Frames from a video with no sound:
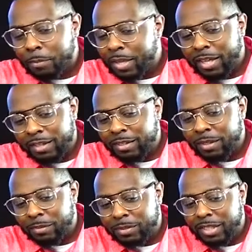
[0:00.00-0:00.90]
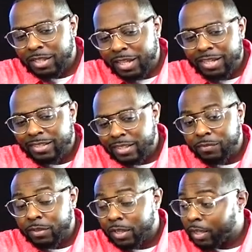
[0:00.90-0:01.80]
man, you know what I'm saying? Like it's
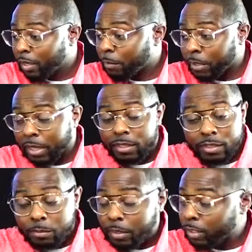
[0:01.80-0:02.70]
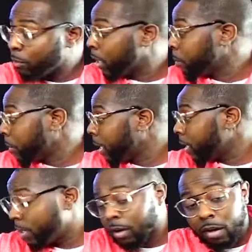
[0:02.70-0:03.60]
different. You're like, listen, man, you keep playing
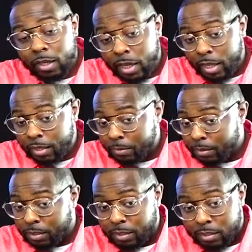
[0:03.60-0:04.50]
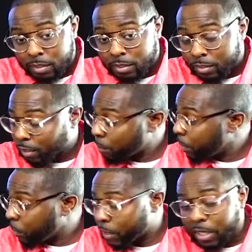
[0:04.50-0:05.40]
these darn games. Some
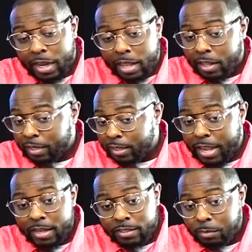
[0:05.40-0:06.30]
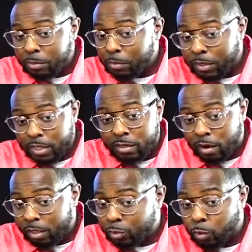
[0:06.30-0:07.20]
people get a, a day, some people get
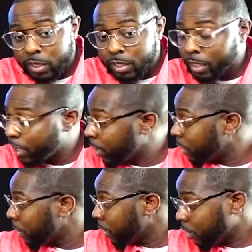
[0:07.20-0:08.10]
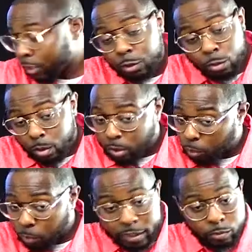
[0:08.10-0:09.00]
darn 20 year. Yeah. You don't know
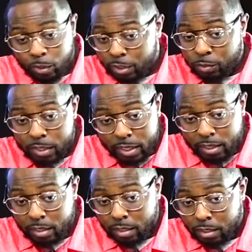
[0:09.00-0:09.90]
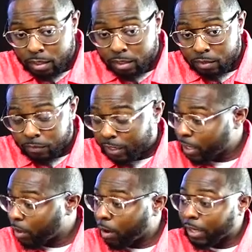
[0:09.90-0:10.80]
which one you getting.
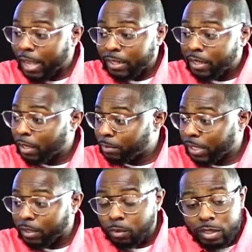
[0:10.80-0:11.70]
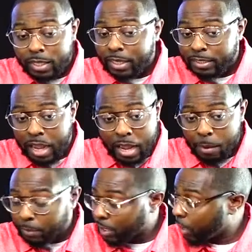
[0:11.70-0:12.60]
Forget all that, you know what I'm saying? Don't look at the time.
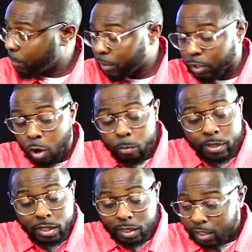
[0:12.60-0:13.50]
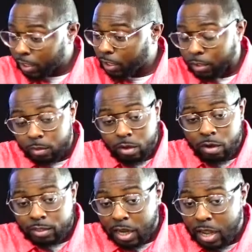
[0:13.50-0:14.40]
I be telling people, don't be looking at no
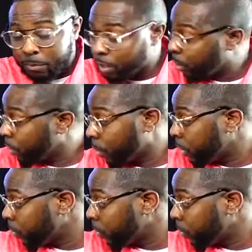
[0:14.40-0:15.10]
darn time. You don't know what you